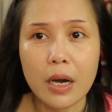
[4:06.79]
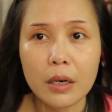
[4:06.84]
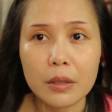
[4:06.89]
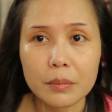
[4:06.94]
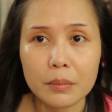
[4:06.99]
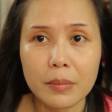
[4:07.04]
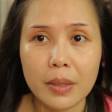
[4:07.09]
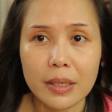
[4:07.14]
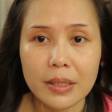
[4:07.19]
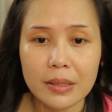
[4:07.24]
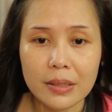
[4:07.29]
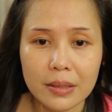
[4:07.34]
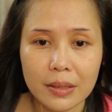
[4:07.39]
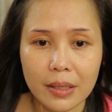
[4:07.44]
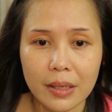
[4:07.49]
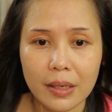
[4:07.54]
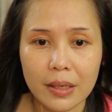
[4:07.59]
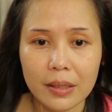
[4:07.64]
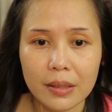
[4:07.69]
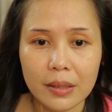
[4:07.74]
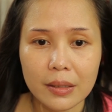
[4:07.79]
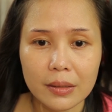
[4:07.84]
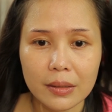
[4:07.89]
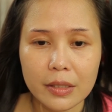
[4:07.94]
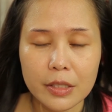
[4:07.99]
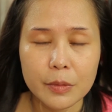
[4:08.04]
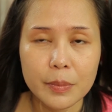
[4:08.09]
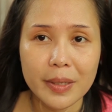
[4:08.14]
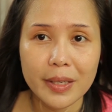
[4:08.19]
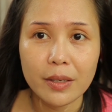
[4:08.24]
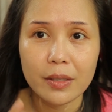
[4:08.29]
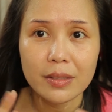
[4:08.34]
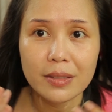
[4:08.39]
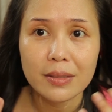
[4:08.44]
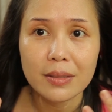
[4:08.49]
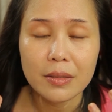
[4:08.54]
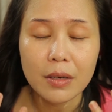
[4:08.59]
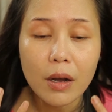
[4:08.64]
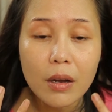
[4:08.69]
out my skin, at least because